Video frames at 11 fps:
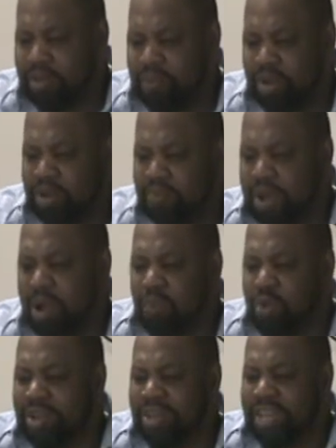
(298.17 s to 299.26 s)
Mary's, but I
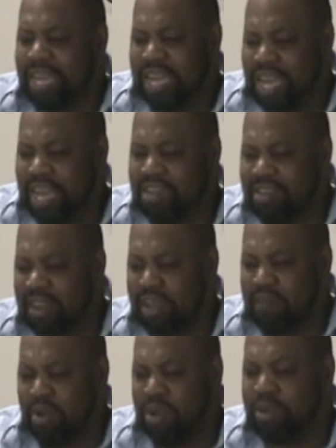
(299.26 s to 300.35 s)
wasn't in St.
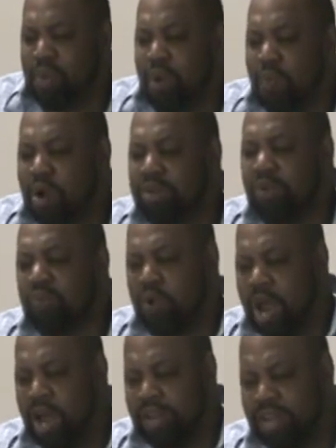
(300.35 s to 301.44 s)
Mary's, but I walked
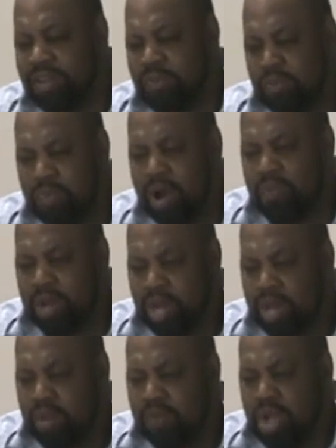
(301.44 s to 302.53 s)
around. I said, "Ooh, I would
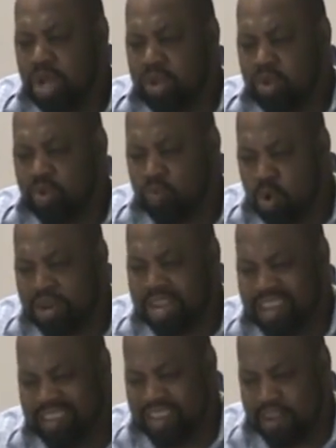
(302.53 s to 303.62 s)
love." To work
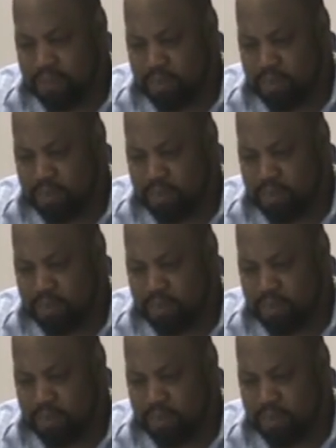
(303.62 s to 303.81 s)
at St.